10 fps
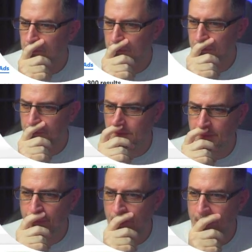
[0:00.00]
They've been
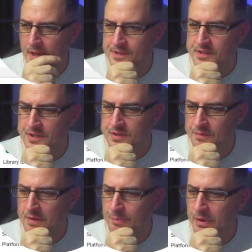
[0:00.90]
running ads since
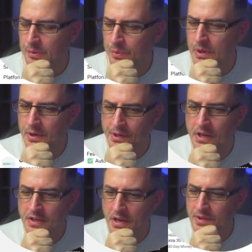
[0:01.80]
November. Wow, okay,
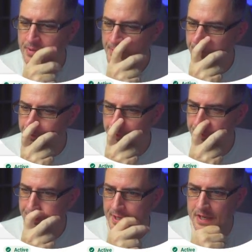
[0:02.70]
yeah.
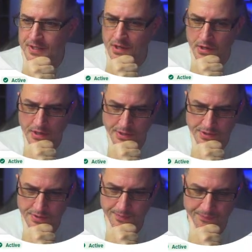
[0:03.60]
These
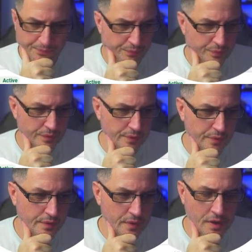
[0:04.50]
guys
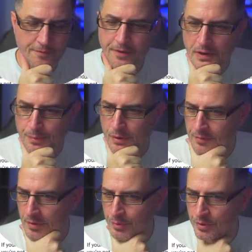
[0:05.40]
are very
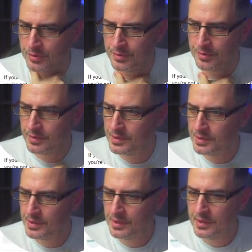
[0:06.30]
profitable.
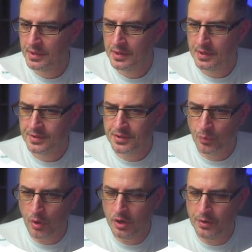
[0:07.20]
So while the